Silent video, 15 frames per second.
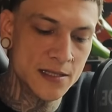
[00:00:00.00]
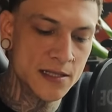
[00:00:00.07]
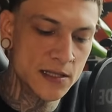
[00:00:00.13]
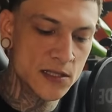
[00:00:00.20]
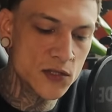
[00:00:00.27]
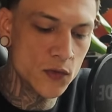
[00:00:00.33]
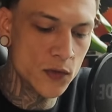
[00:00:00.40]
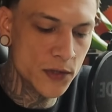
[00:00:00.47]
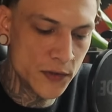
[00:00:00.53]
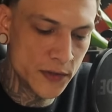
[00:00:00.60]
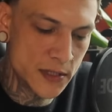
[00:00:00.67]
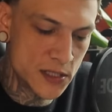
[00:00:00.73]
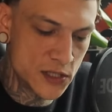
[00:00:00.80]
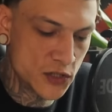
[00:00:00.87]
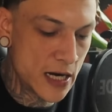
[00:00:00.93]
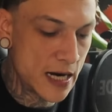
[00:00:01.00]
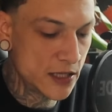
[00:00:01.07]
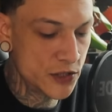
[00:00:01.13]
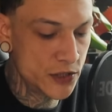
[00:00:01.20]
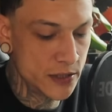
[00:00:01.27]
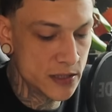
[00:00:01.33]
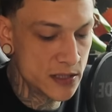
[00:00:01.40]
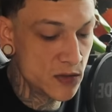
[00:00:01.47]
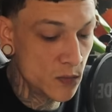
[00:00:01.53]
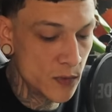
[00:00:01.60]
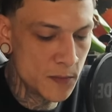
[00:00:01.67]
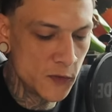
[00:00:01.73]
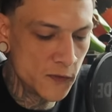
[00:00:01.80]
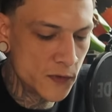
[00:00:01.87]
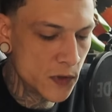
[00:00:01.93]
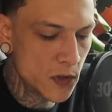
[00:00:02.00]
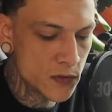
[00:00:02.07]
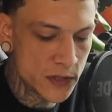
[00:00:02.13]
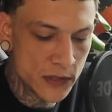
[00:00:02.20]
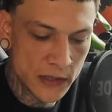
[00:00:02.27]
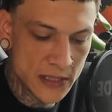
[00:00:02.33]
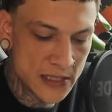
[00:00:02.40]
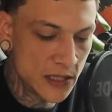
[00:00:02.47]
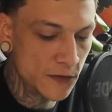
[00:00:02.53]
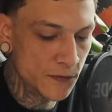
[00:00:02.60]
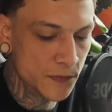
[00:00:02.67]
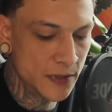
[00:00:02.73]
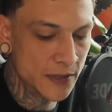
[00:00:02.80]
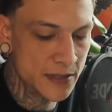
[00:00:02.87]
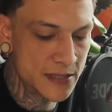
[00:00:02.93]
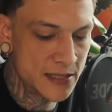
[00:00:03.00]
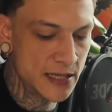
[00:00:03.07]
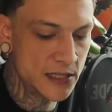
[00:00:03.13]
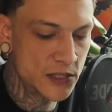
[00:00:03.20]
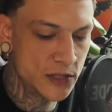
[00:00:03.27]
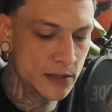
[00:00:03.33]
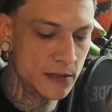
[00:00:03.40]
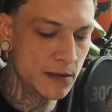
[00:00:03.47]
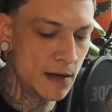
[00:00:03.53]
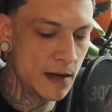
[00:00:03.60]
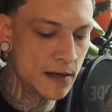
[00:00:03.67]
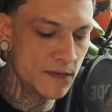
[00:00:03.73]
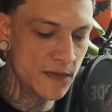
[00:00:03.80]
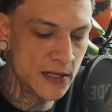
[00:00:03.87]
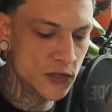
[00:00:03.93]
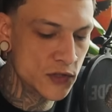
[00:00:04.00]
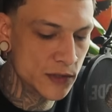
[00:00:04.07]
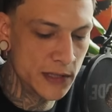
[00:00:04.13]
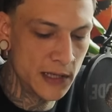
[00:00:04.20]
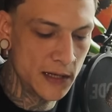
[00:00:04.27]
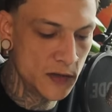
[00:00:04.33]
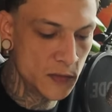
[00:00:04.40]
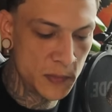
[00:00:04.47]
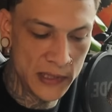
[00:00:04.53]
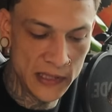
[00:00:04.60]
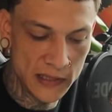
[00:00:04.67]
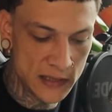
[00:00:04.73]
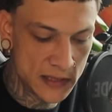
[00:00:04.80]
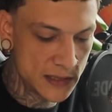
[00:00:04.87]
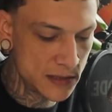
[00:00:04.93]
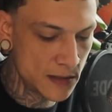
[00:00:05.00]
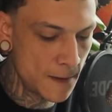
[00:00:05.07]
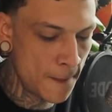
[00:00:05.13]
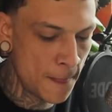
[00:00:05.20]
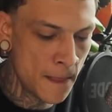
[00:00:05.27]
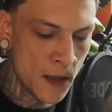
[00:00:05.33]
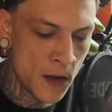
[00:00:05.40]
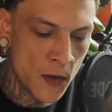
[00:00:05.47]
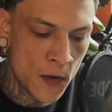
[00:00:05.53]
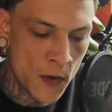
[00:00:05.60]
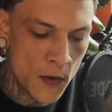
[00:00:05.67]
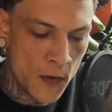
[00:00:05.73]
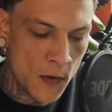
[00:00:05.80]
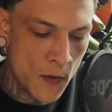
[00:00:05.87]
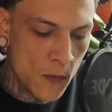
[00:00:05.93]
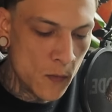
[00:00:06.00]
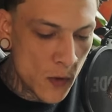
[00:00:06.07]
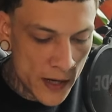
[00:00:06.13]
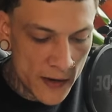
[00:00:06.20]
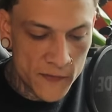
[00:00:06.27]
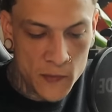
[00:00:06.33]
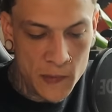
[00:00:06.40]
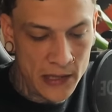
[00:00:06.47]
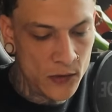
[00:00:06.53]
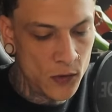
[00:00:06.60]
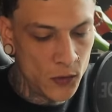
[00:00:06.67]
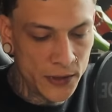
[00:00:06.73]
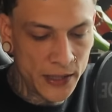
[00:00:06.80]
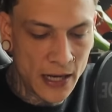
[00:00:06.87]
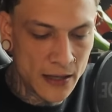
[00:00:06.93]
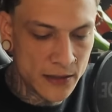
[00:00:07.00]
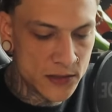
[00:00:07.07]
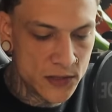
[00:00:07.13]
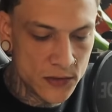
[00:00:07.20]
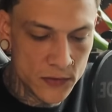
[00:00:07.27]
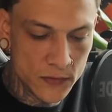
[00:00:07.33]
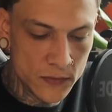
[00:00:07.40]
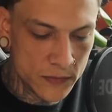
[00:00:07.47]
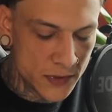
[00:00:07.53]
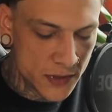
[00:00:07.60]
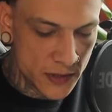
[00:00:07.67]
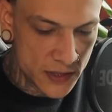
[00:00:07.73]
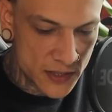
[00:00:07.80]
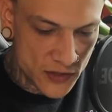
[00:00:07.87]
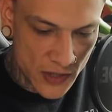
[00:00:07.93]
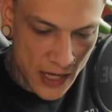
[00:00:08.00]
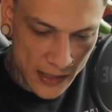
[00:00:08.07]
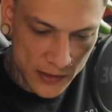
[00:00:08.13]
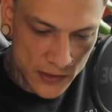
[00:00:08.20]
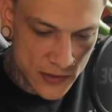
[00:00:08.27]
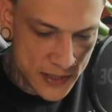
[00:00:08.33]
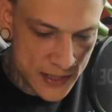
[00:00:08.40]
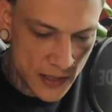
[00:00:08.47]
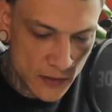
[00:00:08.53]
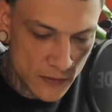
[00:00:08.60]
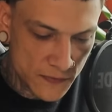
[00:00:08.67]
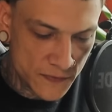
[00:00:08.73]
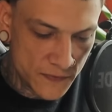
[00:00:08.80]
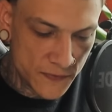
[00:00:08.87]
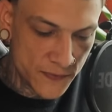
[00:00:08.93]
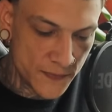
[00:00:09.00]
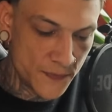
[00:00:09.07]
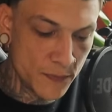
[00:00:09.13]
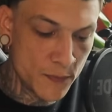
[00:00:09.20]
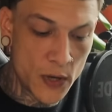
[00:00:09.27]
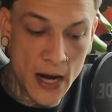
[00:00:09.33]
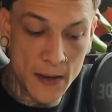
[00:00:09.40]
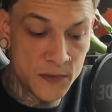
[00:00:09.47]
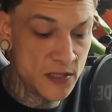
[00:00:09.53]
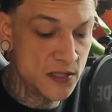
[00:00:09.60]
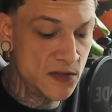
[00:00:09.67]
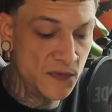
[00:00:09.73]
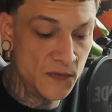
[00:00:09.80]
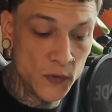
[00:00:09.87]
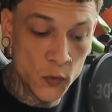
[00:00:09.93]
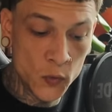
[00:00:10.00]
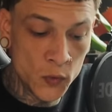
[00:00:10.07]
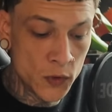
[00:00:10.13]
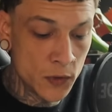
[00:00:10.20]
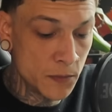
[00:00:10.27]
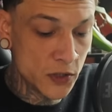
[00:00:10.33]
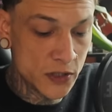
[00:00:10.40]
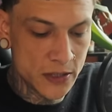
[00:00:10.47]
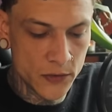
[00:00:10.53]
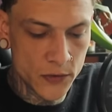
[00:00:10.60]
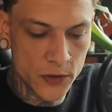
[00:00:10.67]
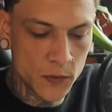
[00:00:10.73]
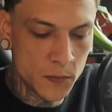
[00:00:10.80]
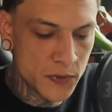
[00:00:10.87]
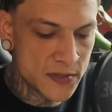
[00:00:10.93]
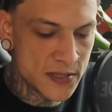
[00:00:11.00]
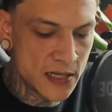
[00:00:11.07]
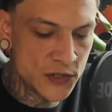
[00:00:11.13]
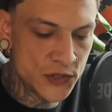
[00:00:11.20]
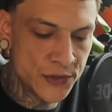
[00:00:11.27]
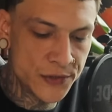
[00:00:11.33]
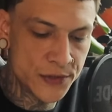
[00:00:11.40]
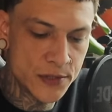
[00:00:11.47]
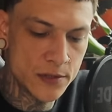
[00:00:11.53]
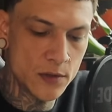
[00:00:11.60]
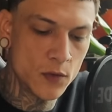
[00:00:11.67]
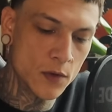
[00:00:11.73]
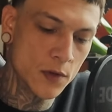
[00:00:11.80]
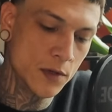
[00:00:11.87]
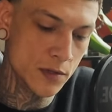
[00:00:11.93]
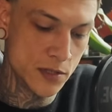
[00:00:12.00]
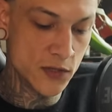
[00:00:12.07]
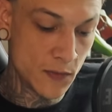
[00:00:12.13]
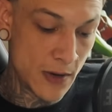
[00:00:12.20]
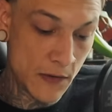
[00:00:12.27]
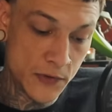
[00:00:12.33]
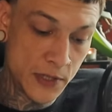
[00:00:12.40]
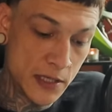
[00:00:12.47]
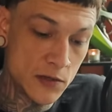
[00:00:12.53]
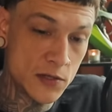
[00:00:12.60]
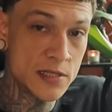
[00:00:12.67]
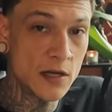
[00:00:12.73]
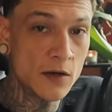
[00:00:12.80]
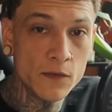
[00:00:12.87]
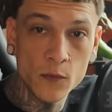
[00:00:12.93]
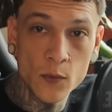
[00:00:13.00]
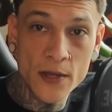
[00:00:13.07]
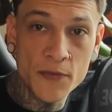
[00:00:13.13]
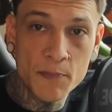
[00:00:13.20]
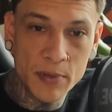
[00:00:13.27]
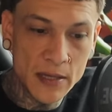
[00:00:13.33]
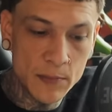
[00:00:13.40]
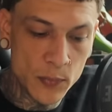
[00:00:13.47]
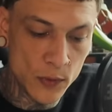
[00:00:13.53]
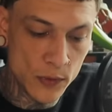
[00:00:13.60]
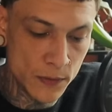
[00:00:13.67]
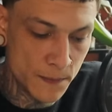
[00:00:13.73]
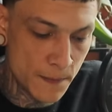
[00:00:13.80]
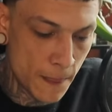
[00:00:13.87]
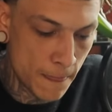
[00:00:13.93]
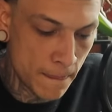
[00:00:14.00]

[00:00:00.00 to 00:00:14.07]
to sensorial distractions, we move closer to self-realization and eventually inner peace. What have you been holding on to distract yourself? Perhaps it's food or material possessions, or surrounding yourself with people.